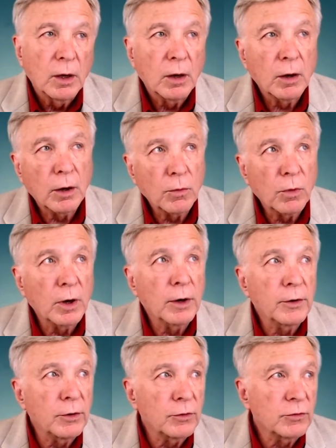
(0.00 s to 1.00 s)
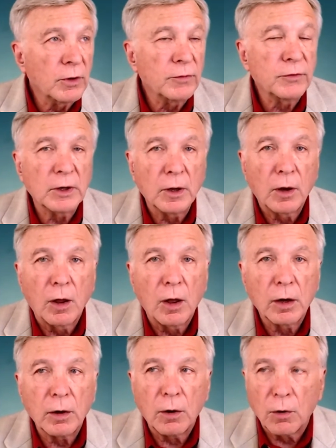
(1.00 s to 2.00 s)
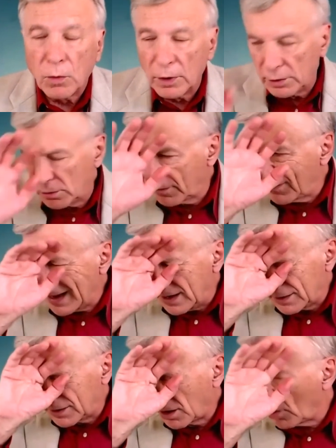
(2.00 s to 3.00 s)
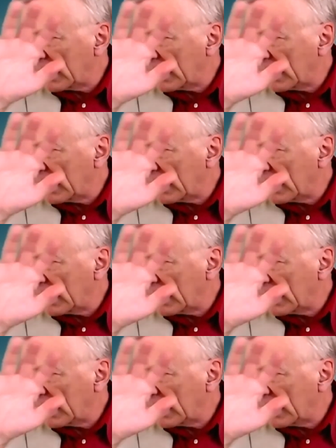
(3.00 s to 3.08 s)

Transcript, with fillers: or where are you drifting along, or were you evading, No,